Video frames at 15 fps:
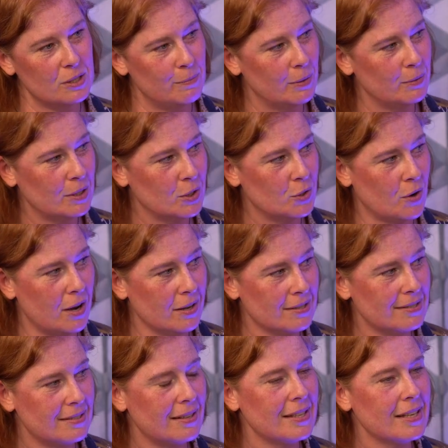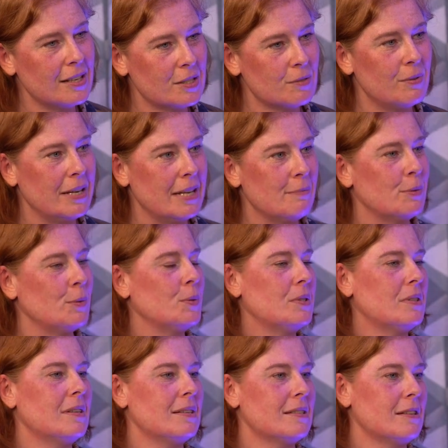building trust, I think it's really
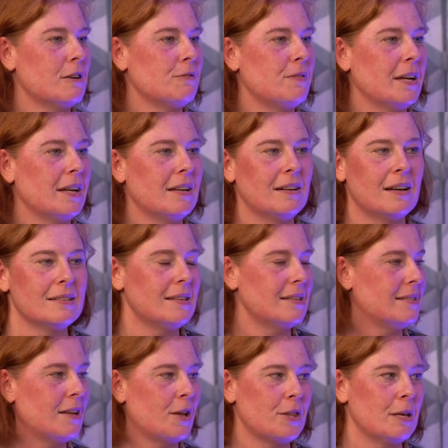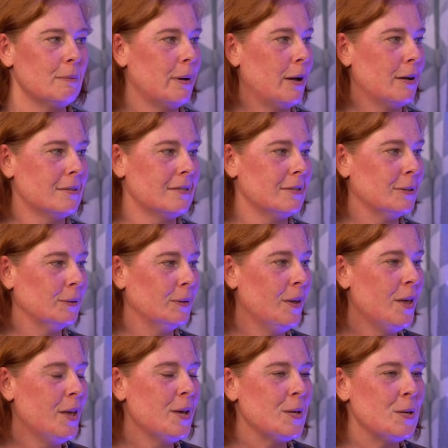important that staff recognise it's nothing personal.
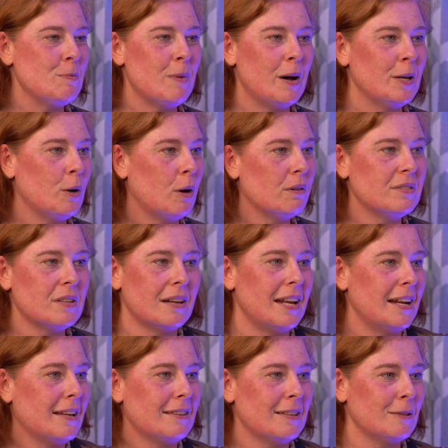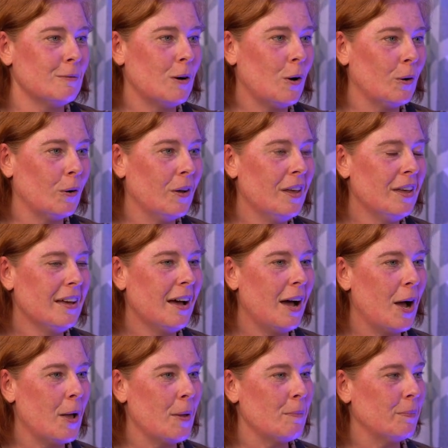You might not have done anything wrong.
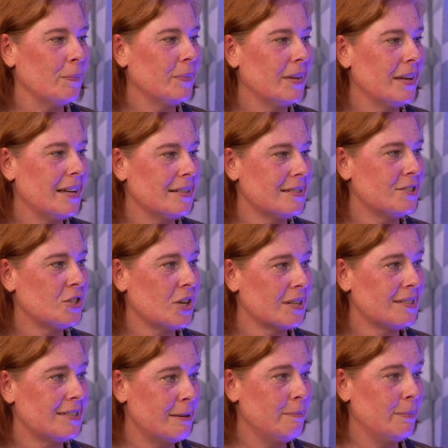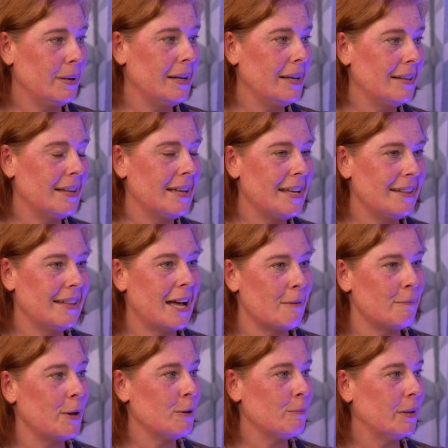It's just simply that in that
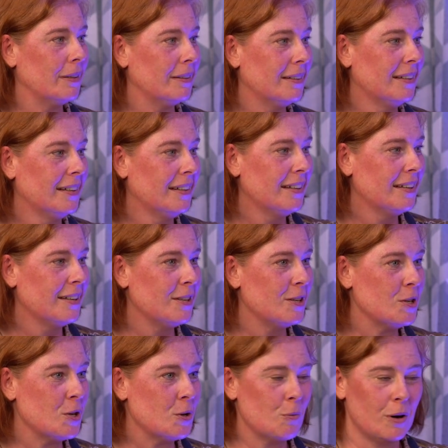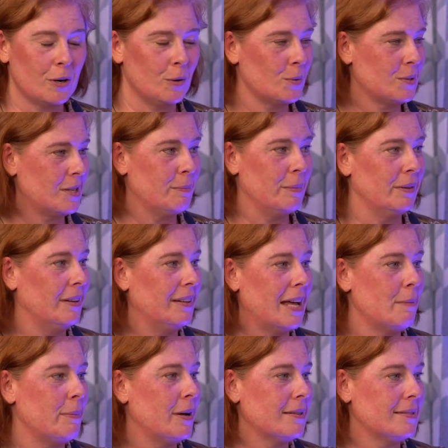moment, you are not someone
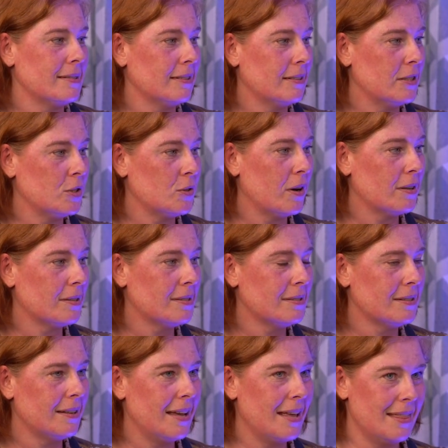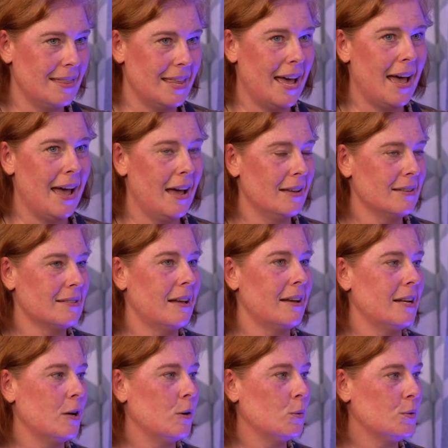that person can trust in their
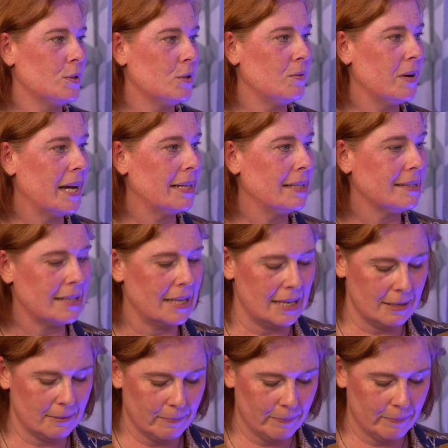slightly altered reality.